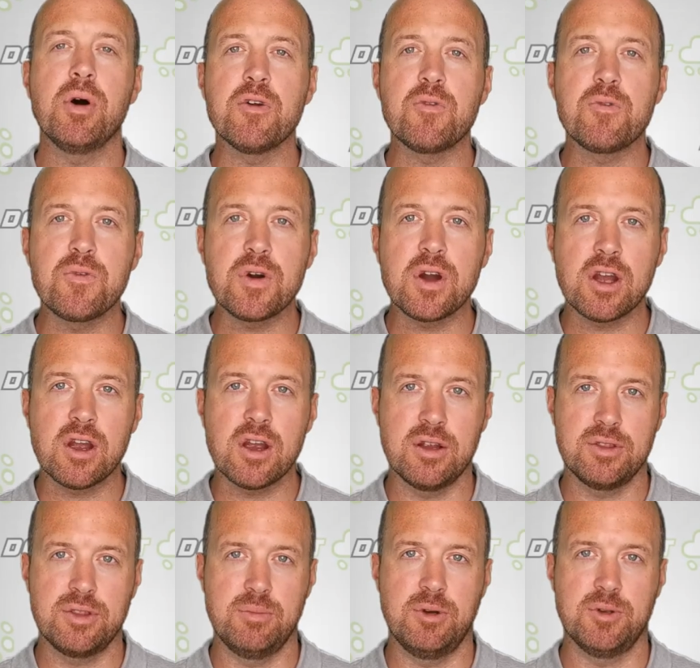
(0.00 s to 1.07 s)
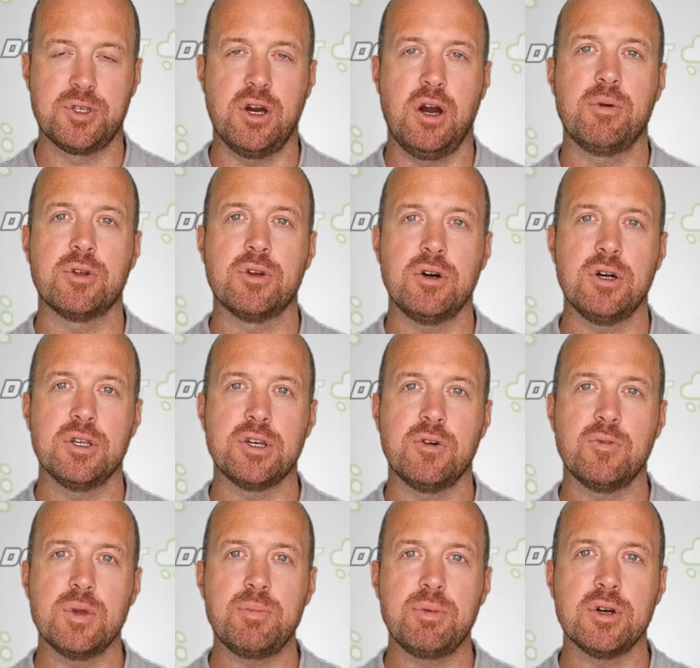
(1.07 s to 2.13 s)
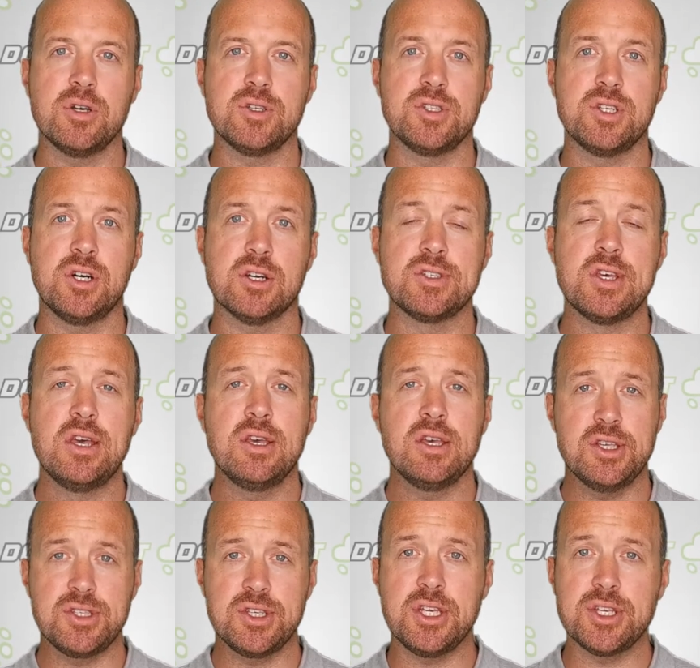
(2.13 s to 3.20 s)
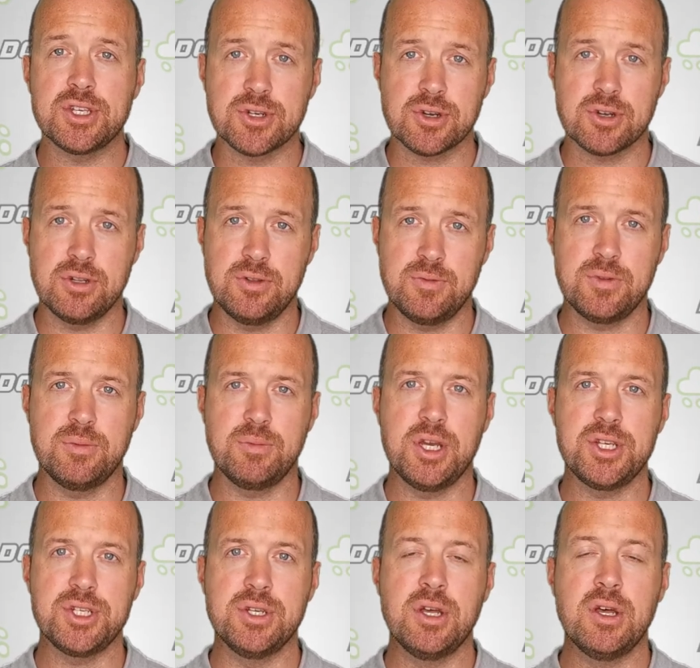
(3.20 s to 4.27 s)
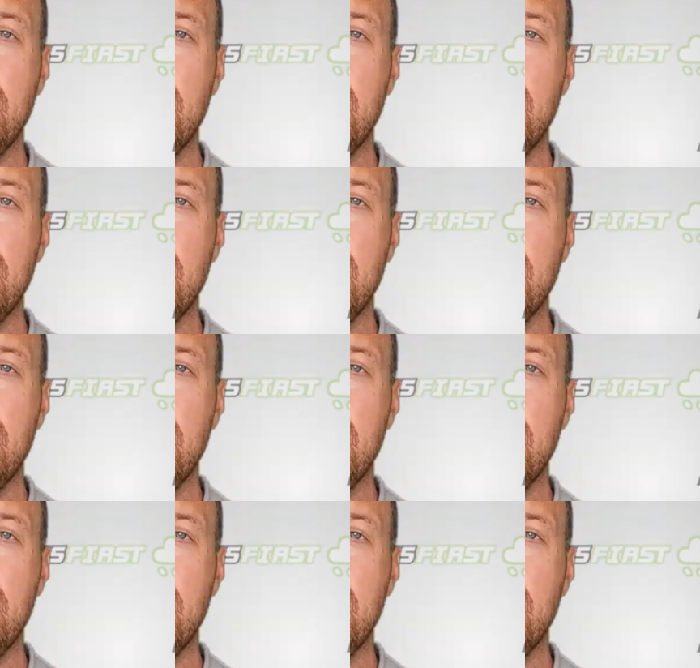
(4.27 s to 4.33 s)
by far, the most common cause of weepy eyes in dogs is internal inflammation.